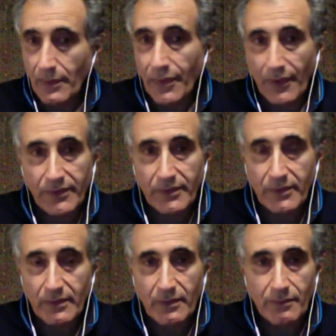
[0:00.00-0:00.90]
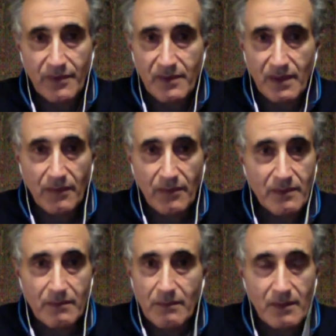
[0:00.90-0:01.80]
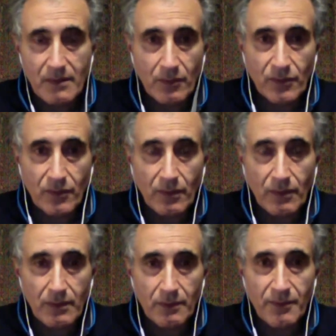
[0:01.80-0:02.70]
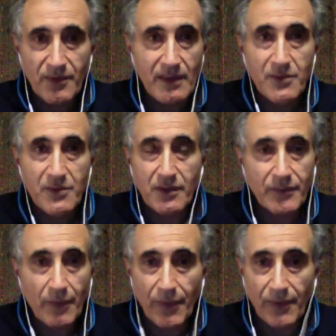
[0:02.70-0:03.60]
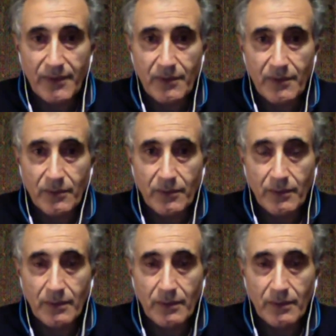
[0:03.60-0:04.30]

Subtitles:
thought you perceive is neutral. The perception of the thought is neutral.